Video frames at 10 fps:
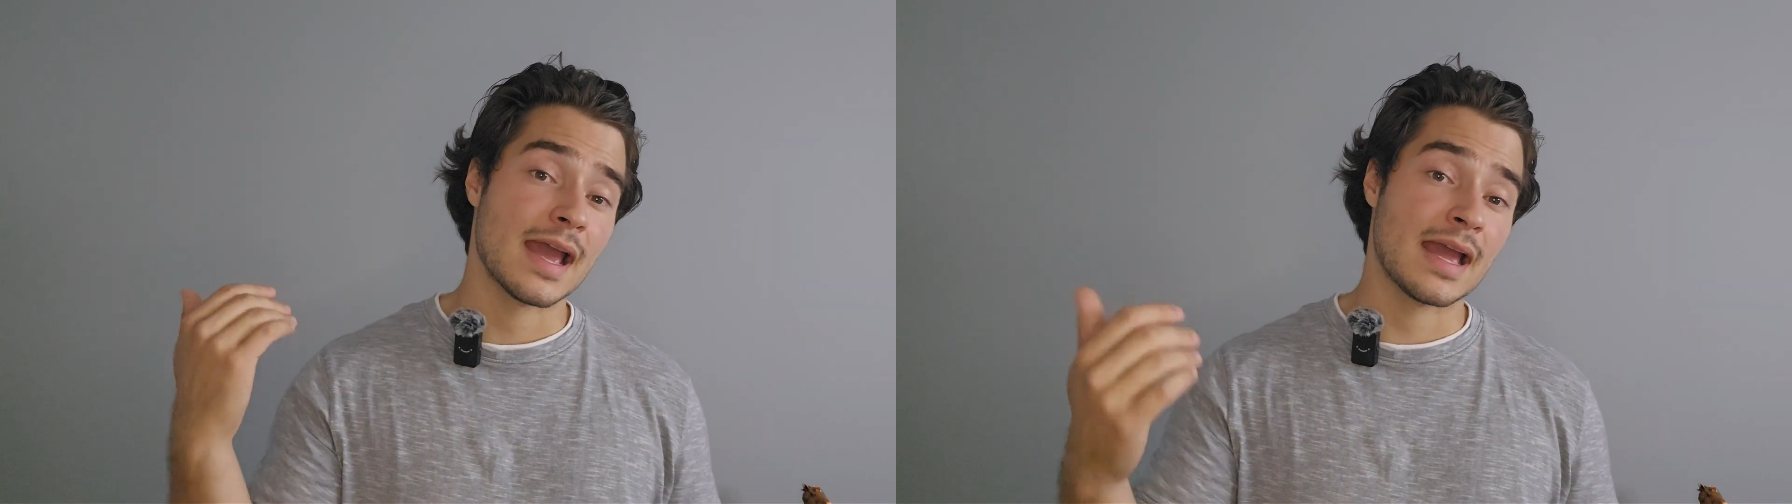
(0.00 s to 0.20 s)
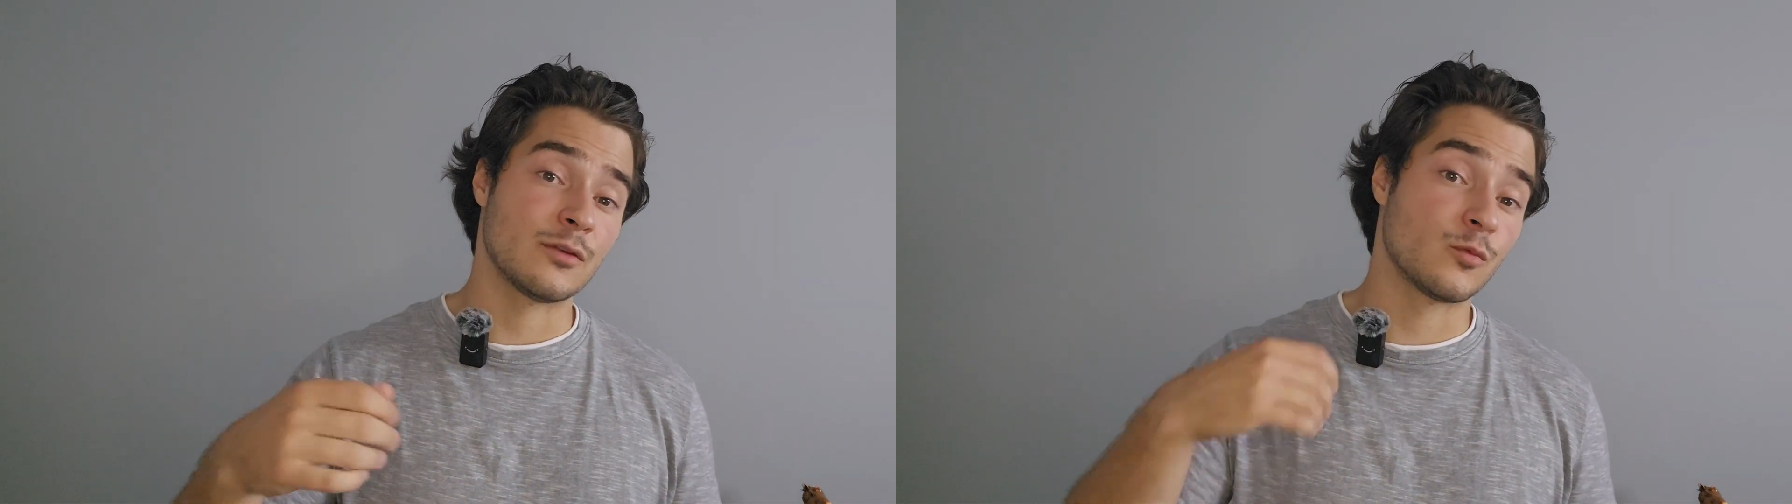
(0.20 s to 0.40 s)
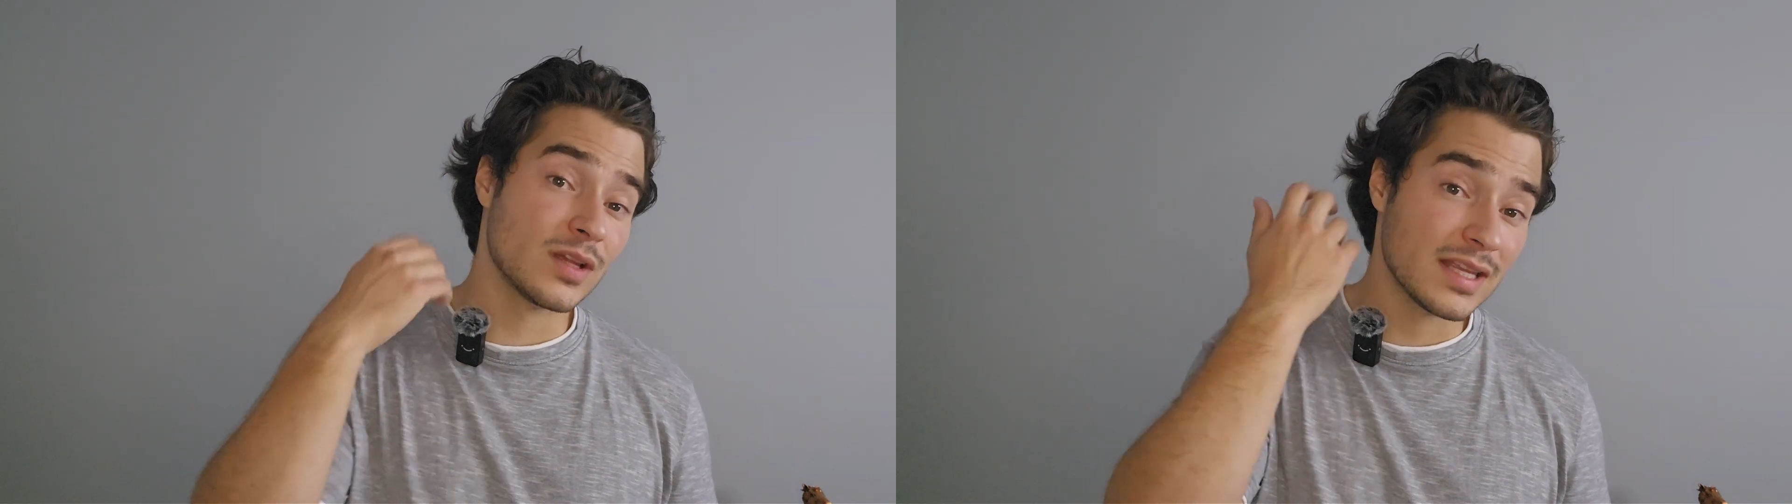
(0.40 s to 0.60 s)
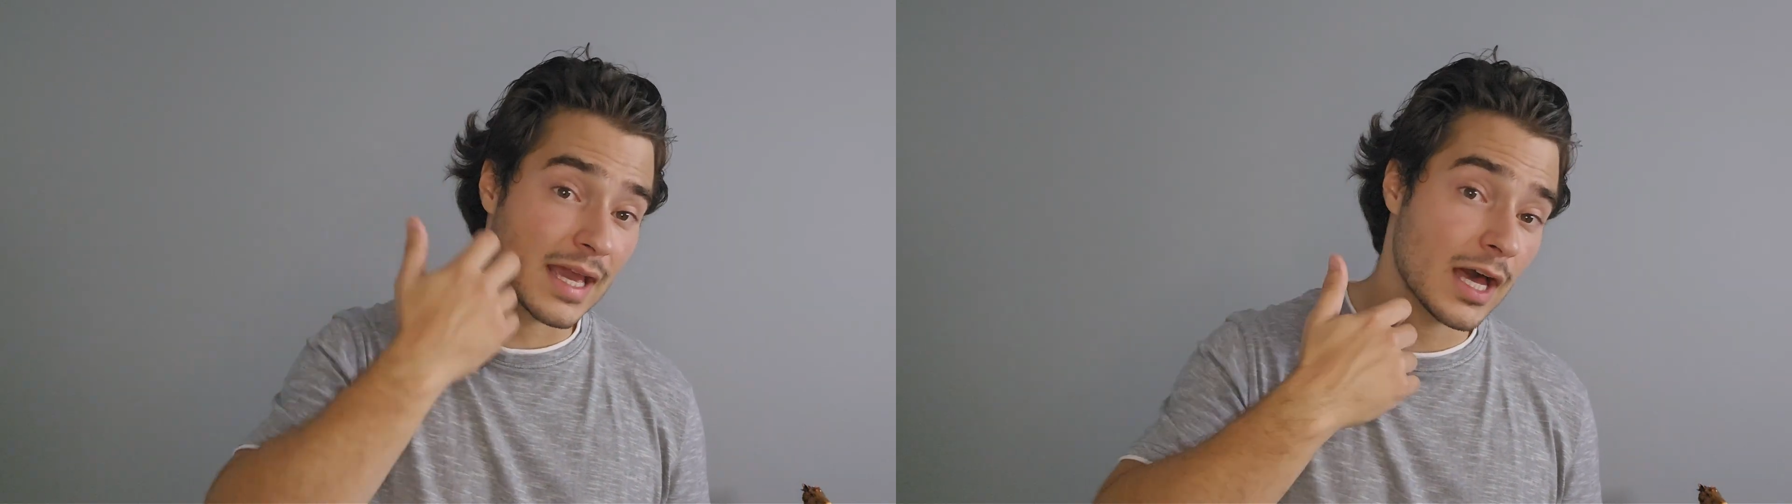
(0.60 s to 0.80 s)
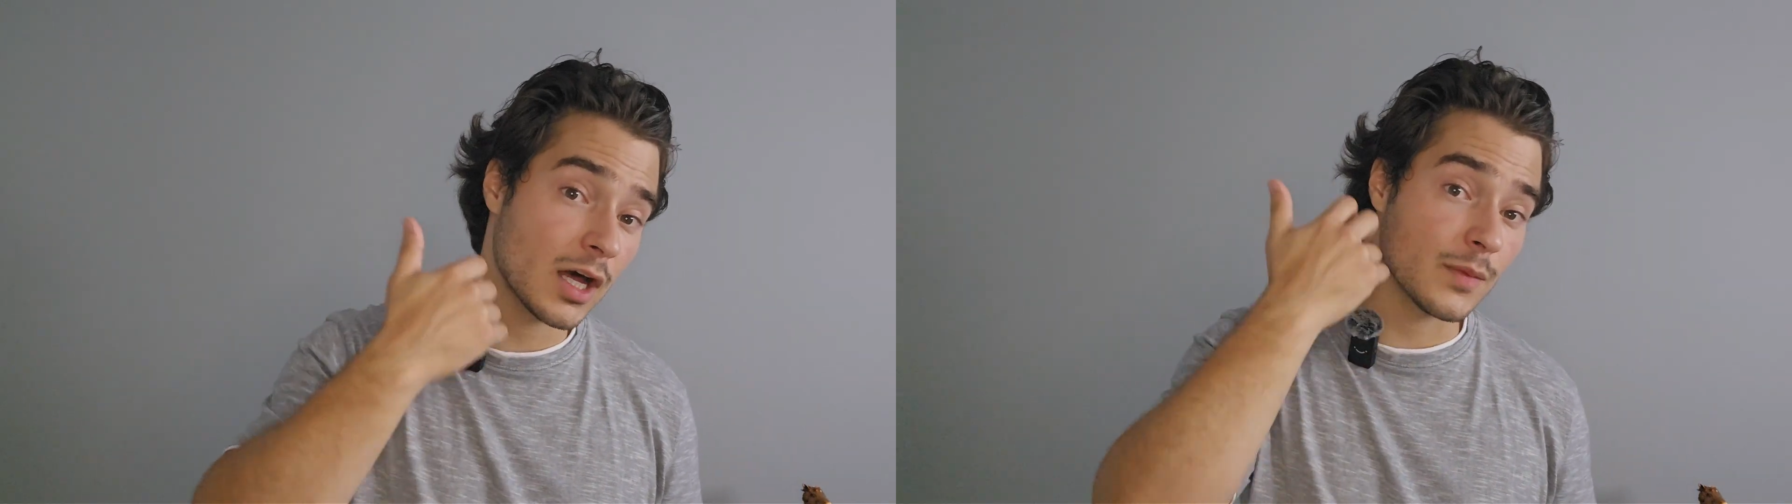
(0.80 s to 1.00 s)
and it really
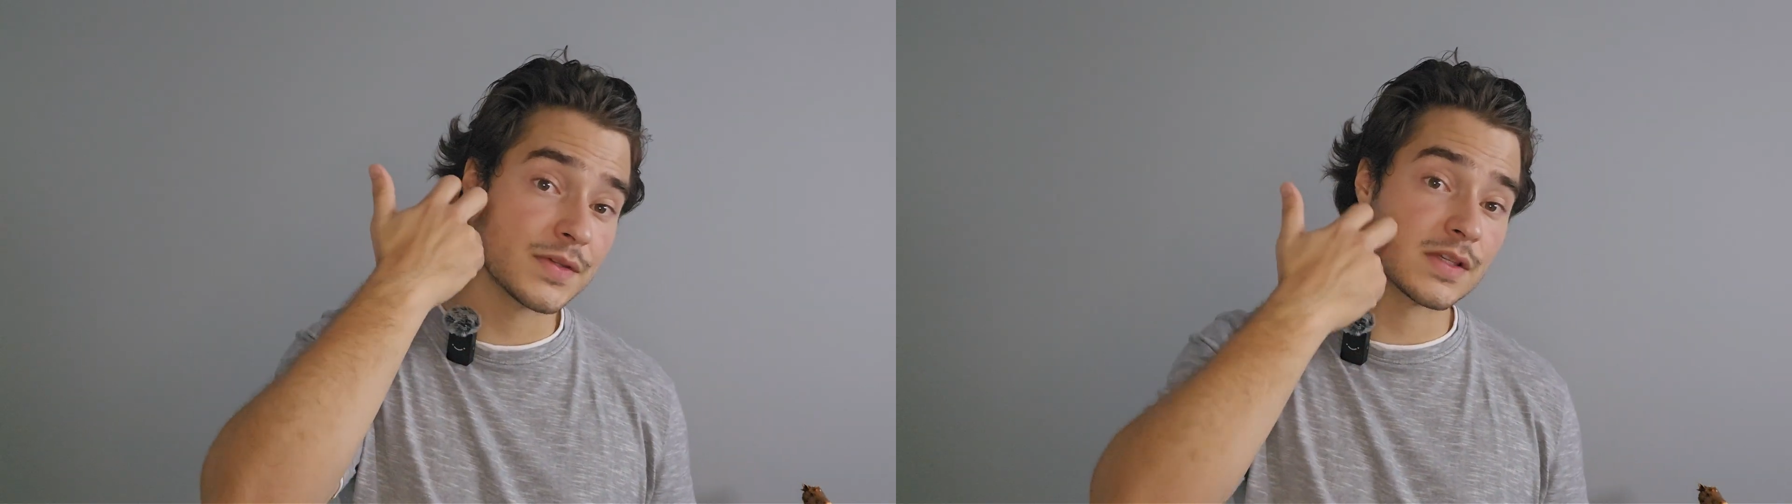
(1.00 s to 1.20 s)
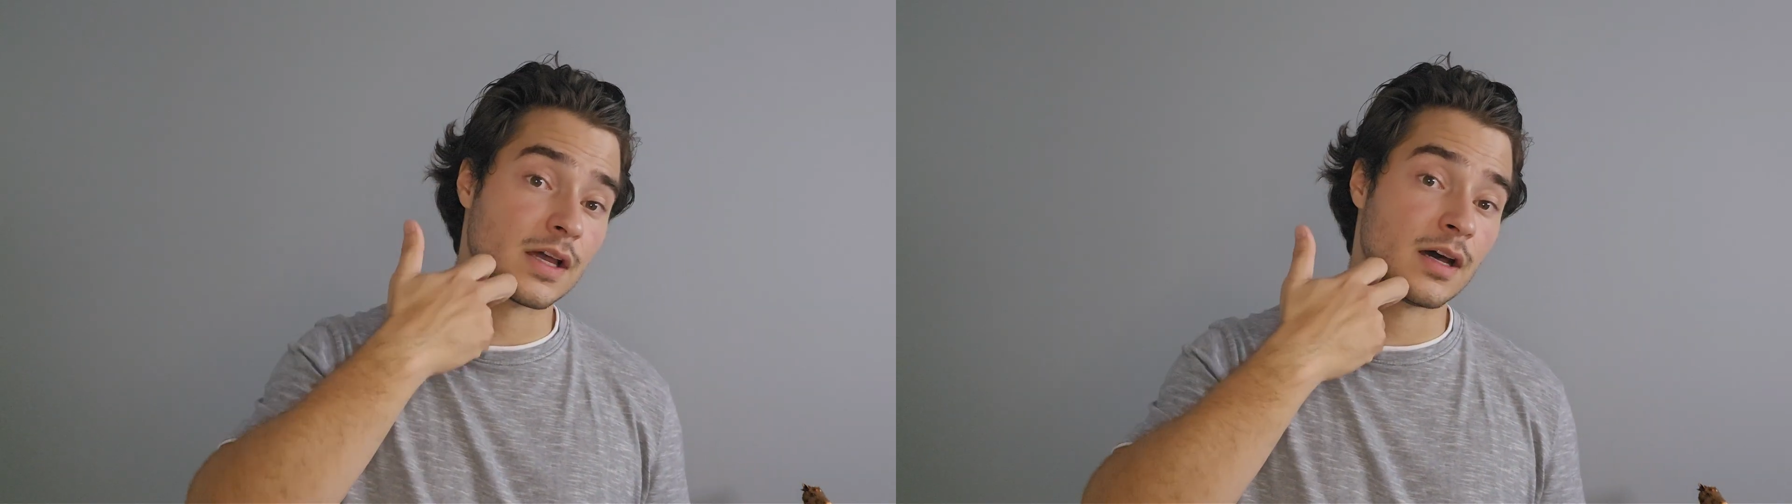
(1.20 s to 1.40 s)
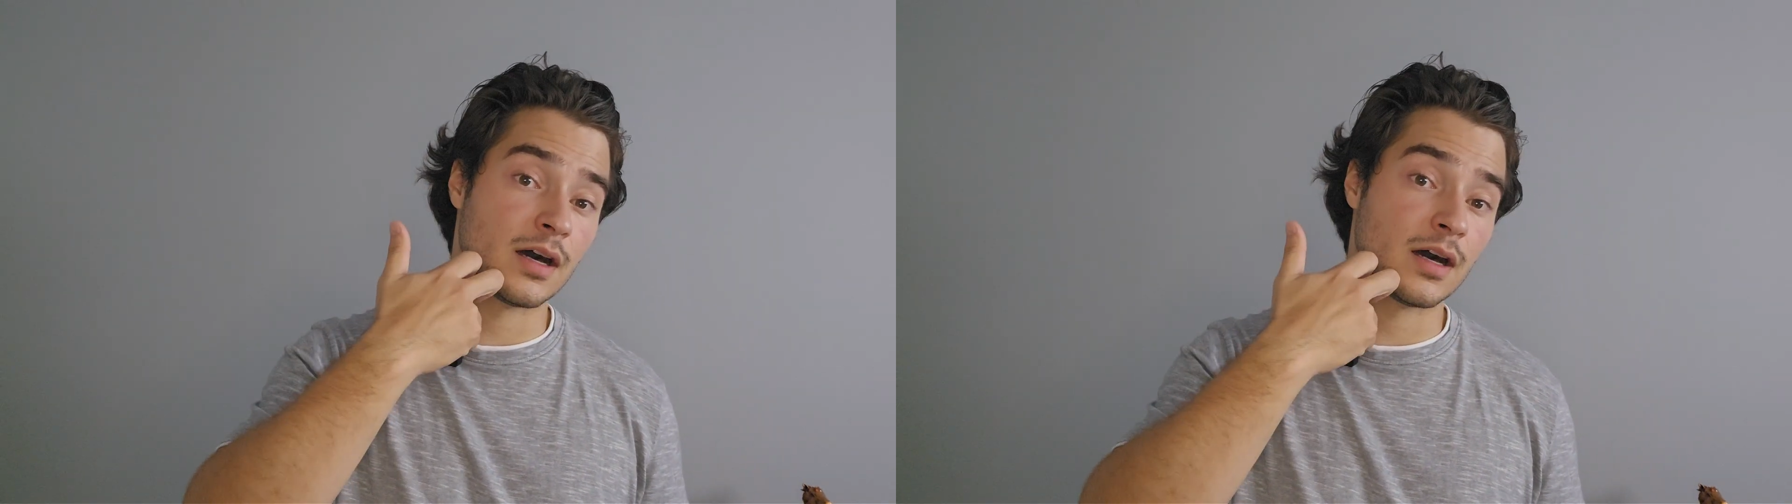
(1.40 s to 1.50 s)
helps